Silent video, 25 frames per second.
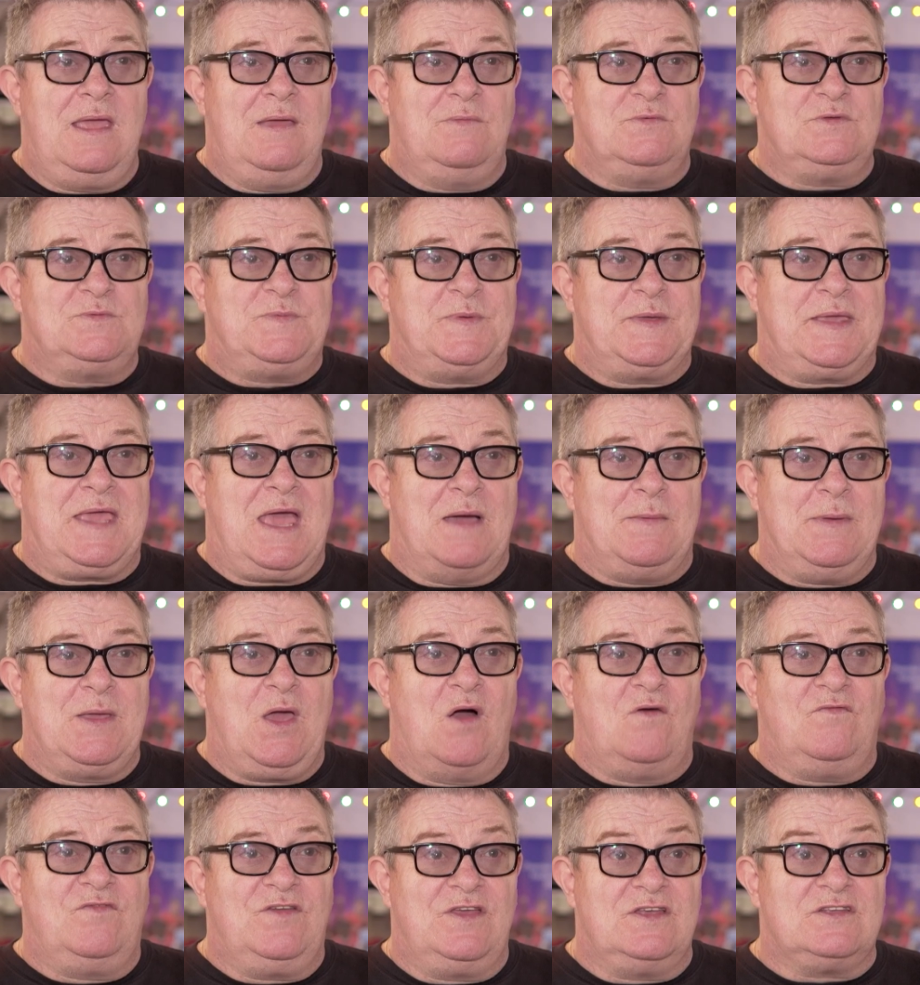It was becoming
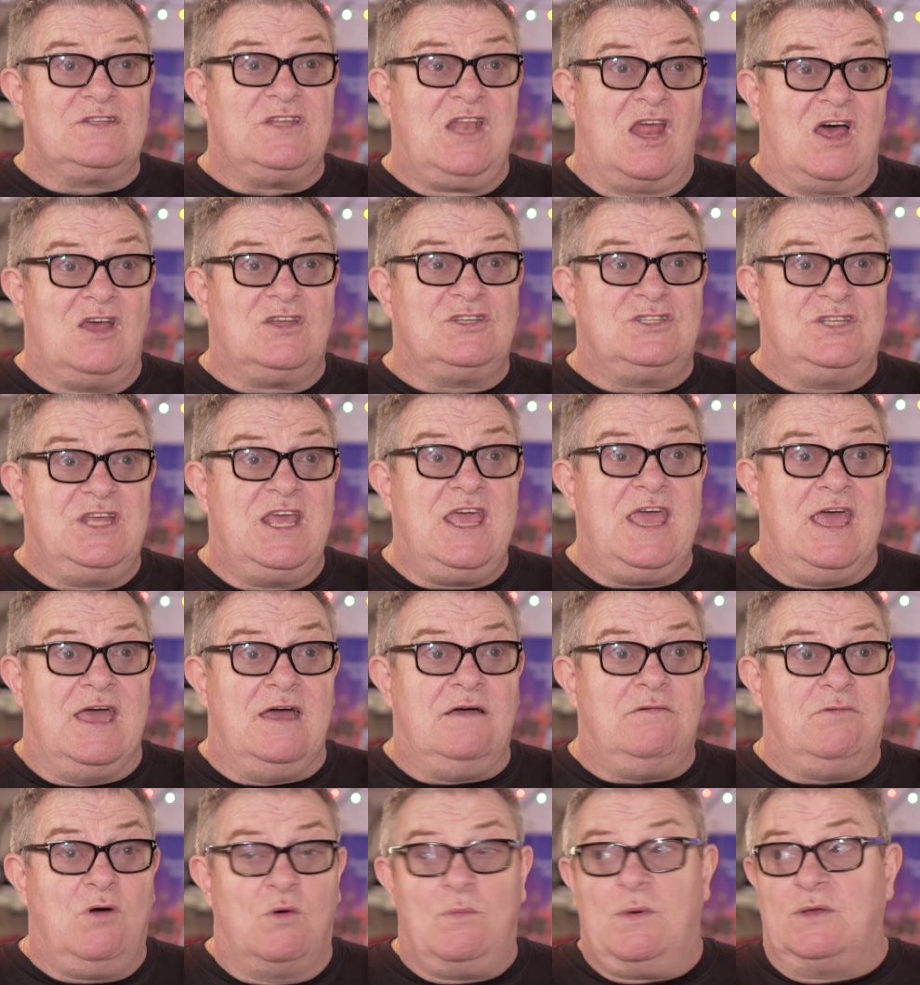obvious last
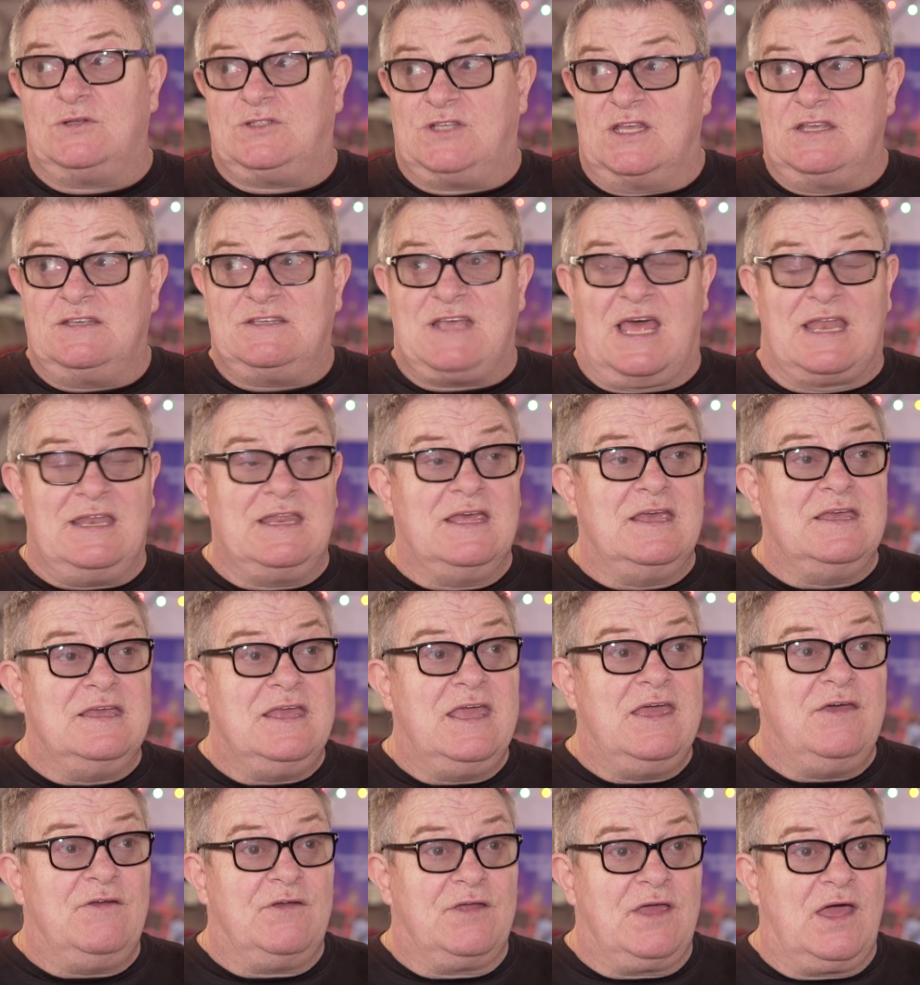year, almost exactly a
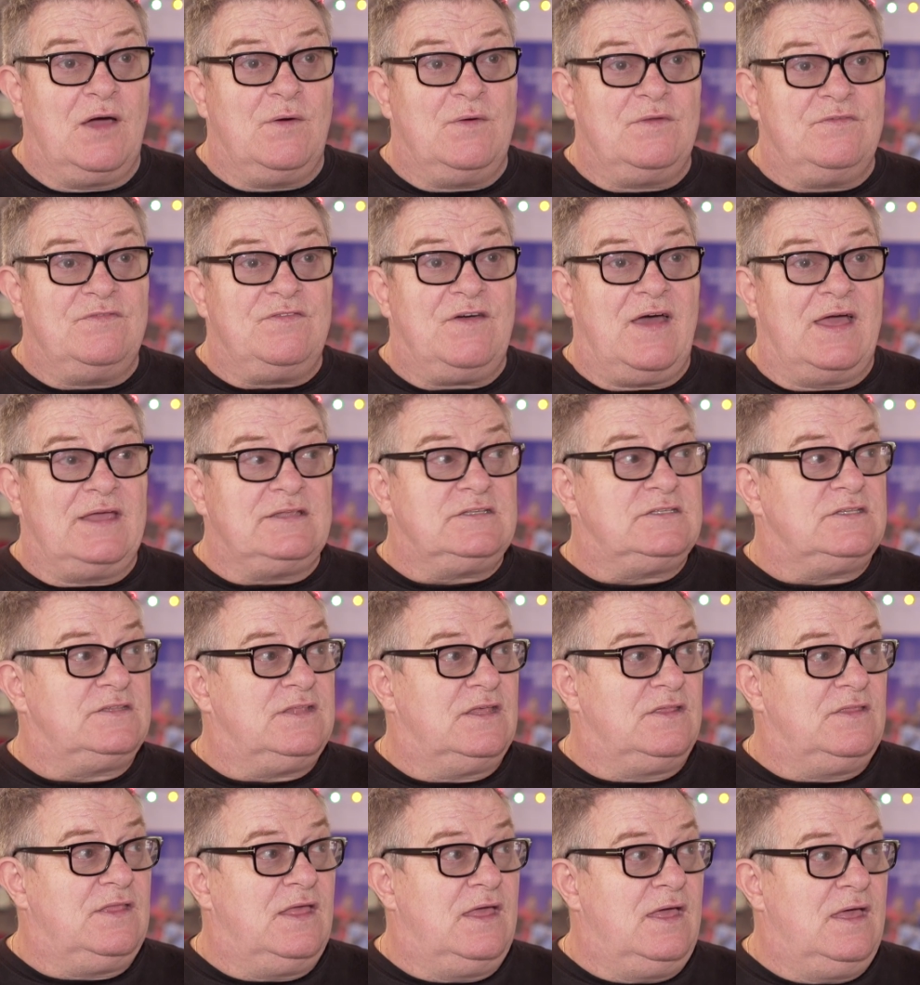year ago, in fact,
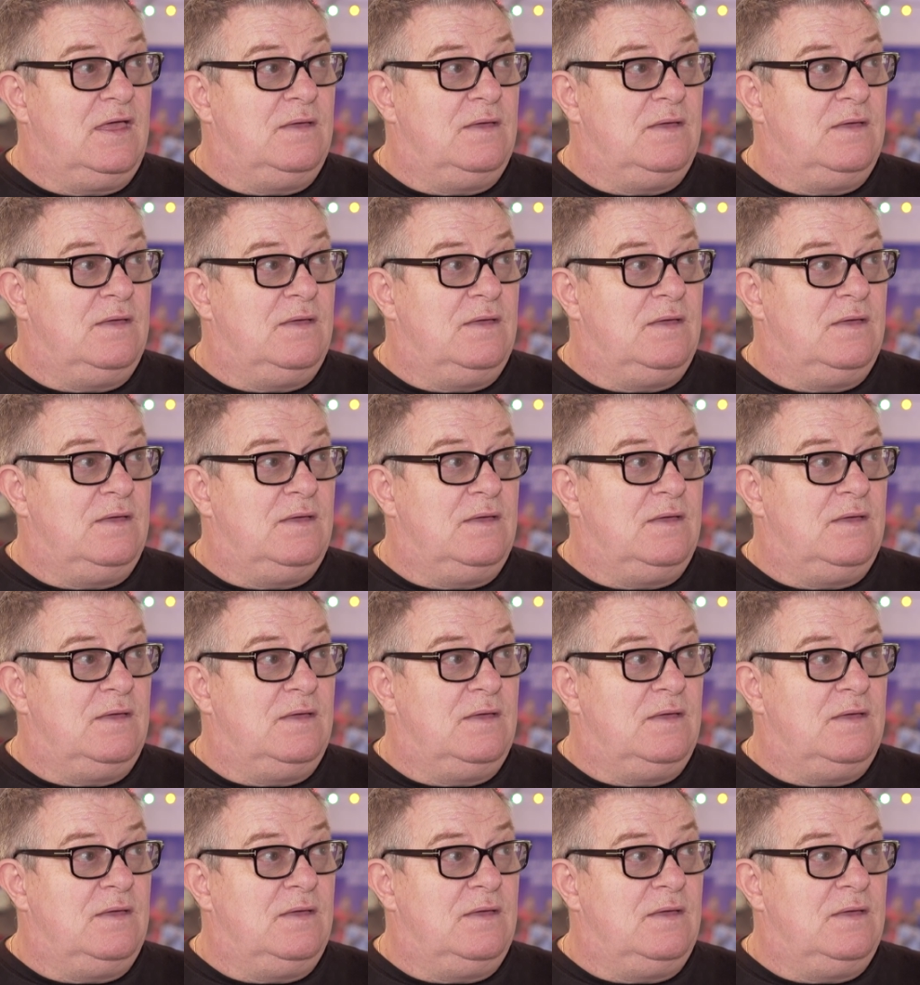that